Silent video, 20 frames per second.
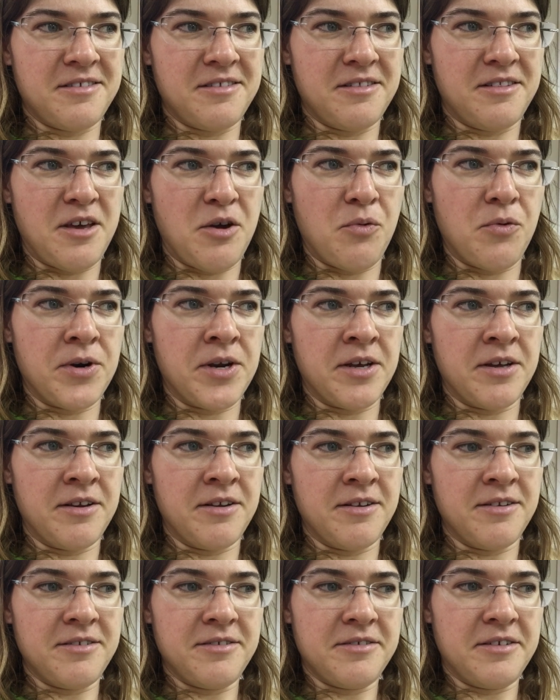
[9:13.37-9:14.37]
they
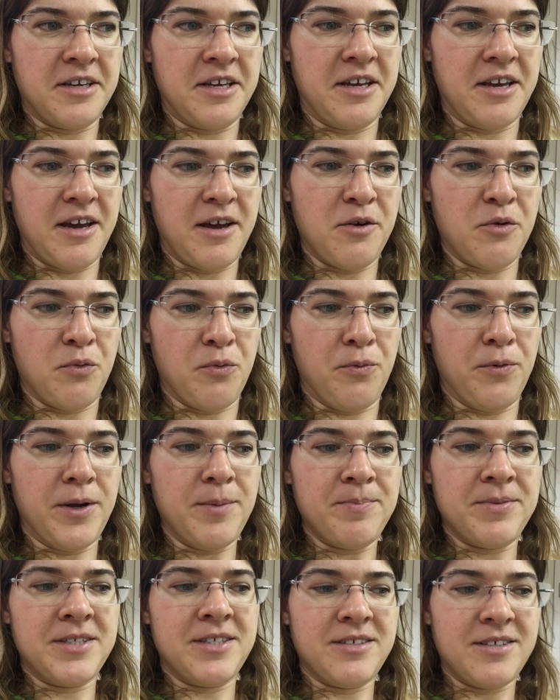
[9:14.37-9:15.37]
wouldn't get
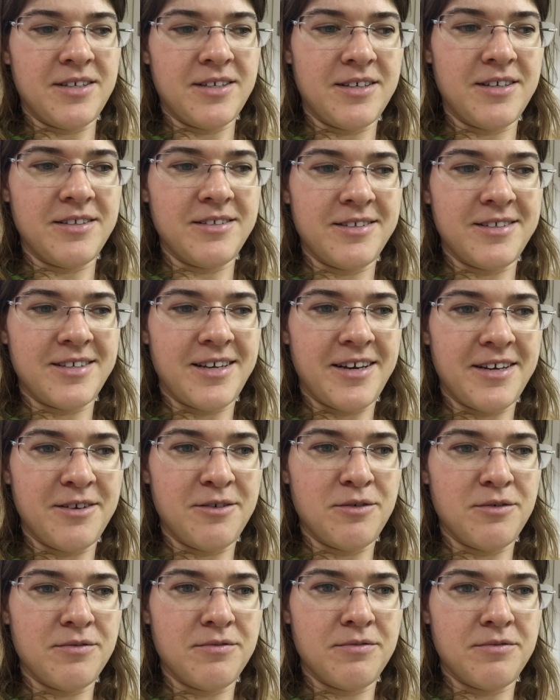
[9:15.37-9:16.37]
ripped inside
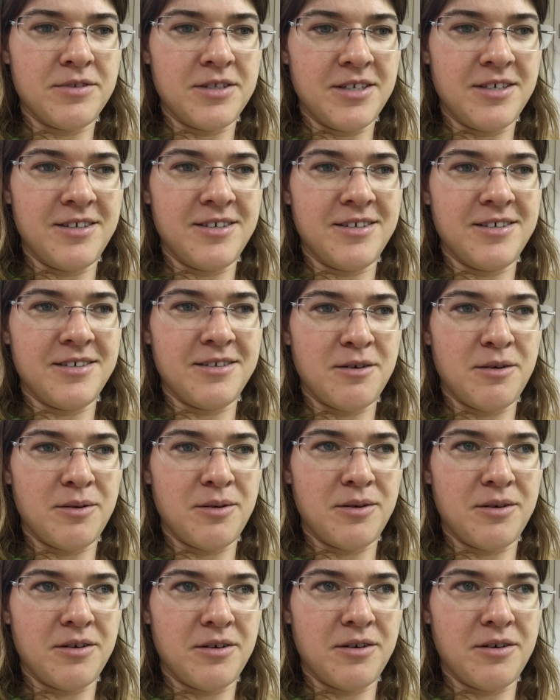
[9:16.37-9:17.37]
of the
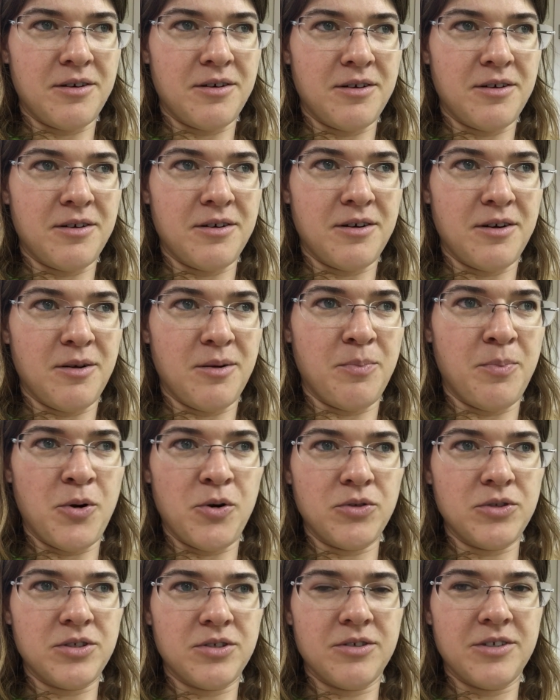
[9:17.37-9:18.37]

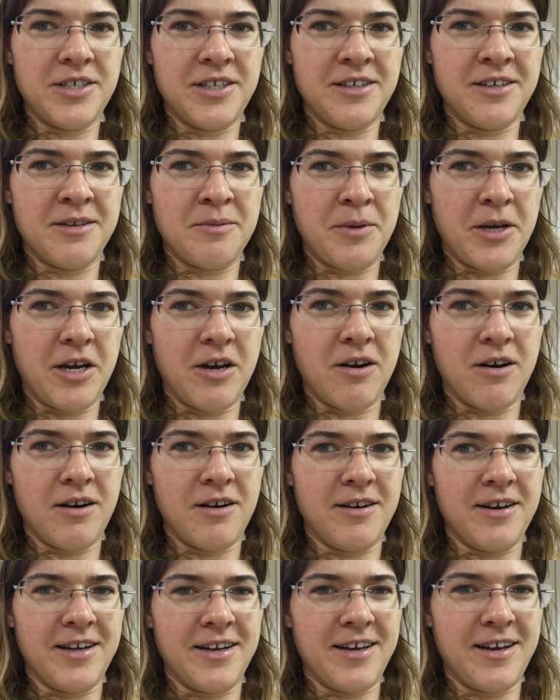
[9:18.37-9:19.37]
upholstering in my car,
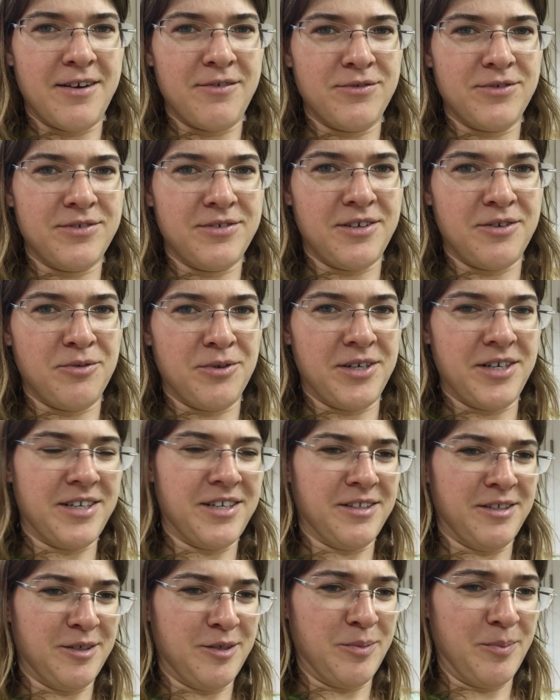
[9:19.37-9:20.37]
and I'd have a
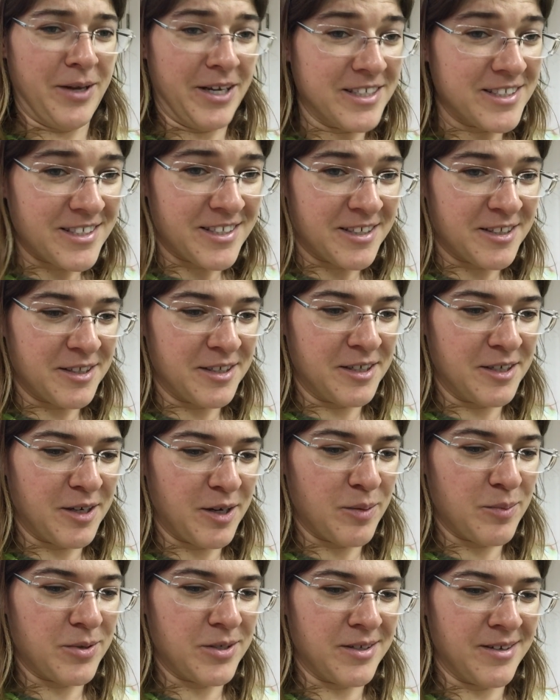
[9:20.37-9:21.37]
ridiculous mess to clean
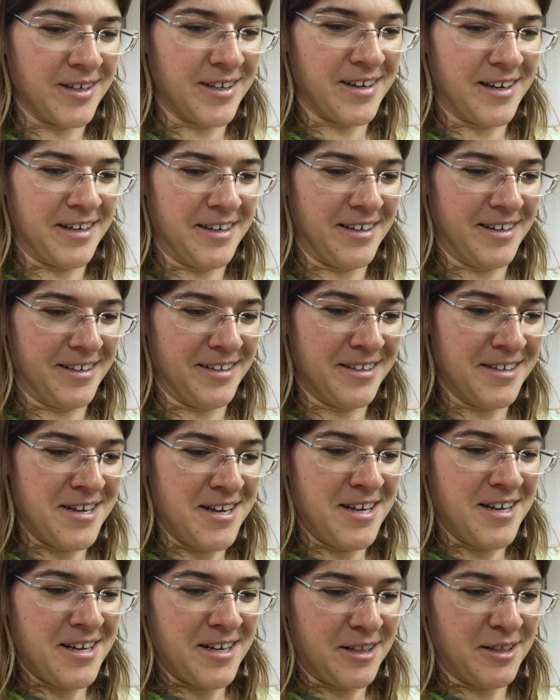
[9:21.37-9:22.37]
up. So I kind of
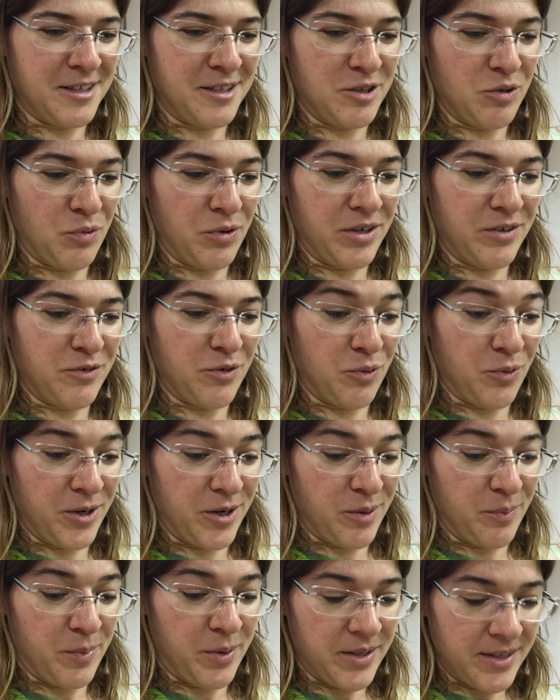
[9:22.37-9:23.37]
led the way for where
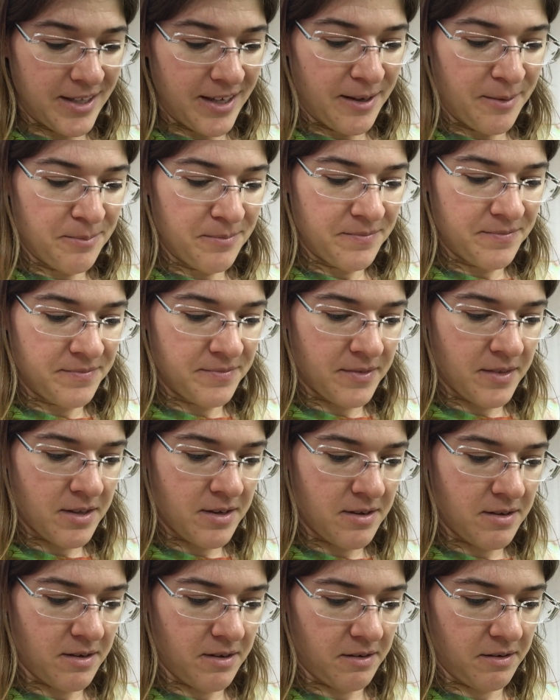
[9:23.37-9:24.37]
to put them.
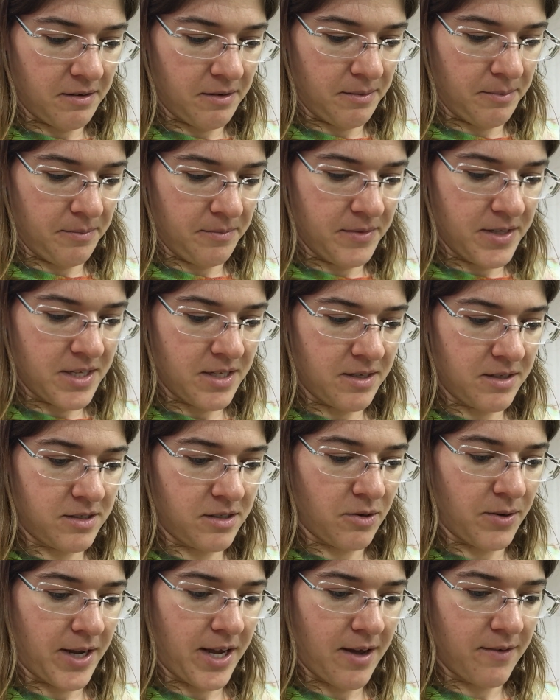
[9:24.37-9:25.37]

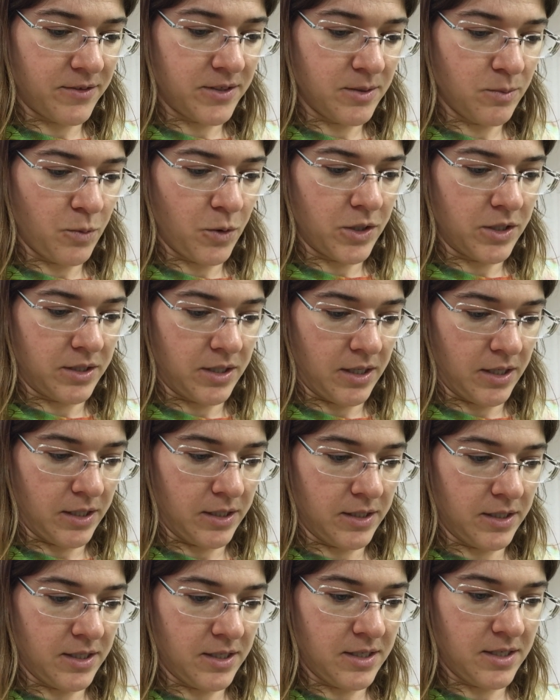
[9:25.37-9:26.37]
So I have some more
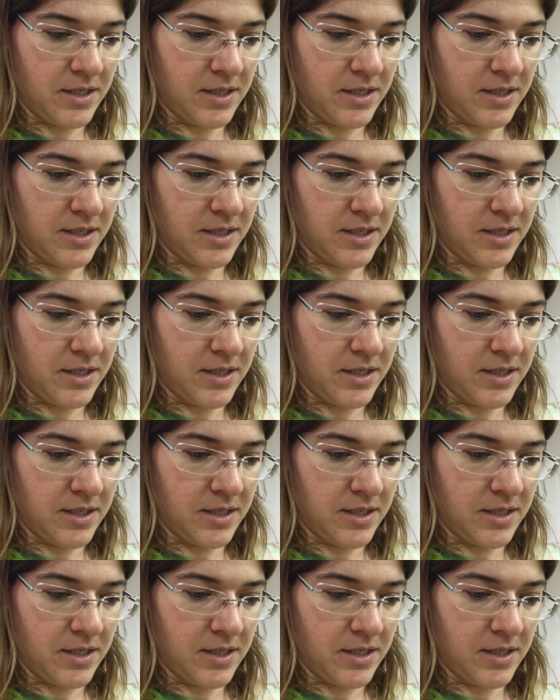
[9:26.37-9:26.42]
dirt.